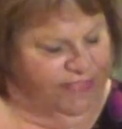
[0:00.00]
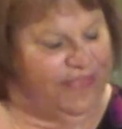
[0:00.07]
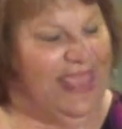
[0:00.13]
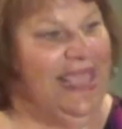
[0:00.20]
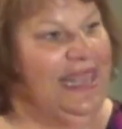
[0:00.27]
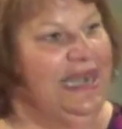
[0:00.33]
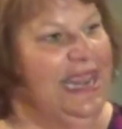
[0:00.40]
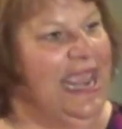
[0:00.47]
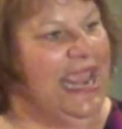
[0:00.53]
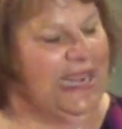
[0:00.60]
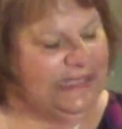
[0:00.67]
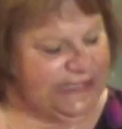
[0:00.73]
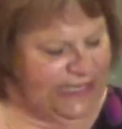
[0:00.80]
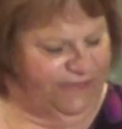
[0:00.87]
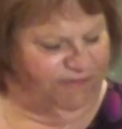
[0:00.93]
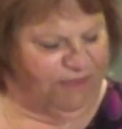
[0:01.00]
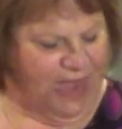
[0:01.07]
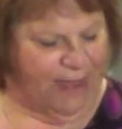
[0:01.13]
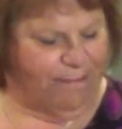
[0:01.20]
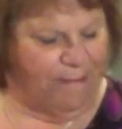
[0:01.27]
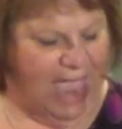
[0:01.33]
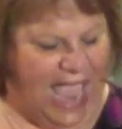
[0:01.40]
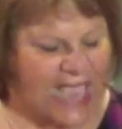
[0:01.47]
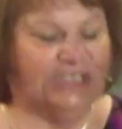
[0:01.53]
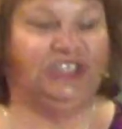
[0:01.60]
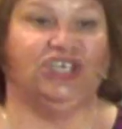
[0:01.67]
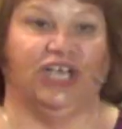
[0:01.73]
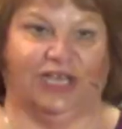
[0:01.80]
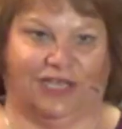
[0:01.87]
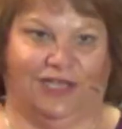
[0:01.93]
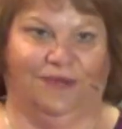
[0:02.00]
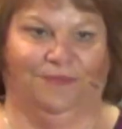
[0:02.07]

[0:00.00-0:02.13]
Then, as if by magic,